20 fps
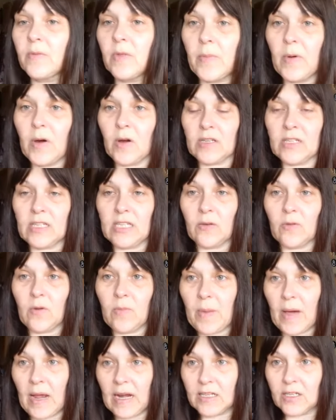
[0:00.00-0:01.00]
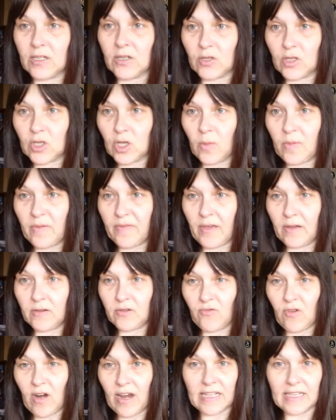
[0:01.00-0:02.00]
of the boxes that were balanced on top of those
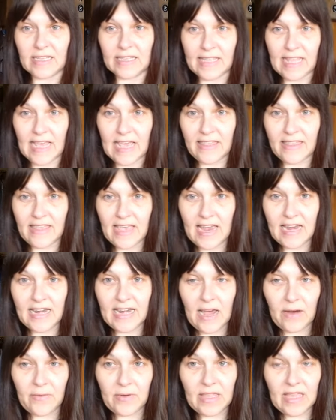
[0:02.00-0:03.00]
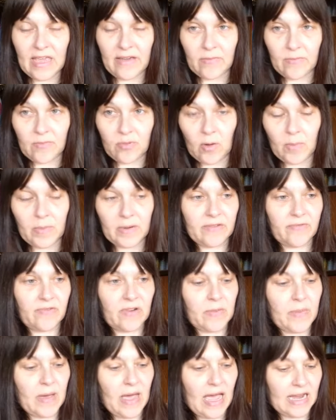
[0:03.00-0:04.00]
rails there. They're now in there and properly
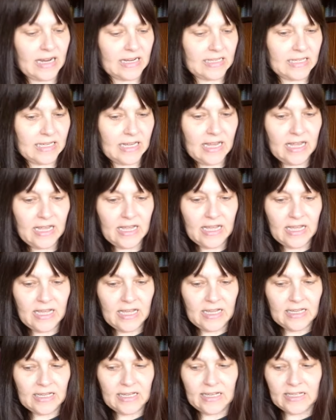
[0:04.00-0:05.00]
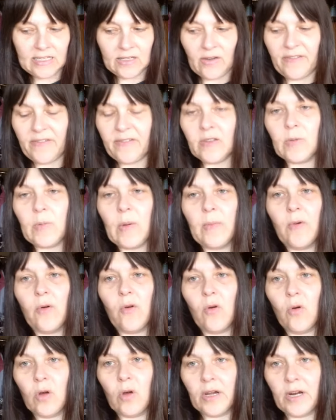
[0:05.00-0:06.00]
repacked. So it feels a bit more
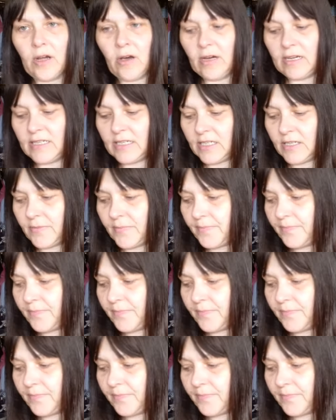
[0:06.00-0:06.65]
organised.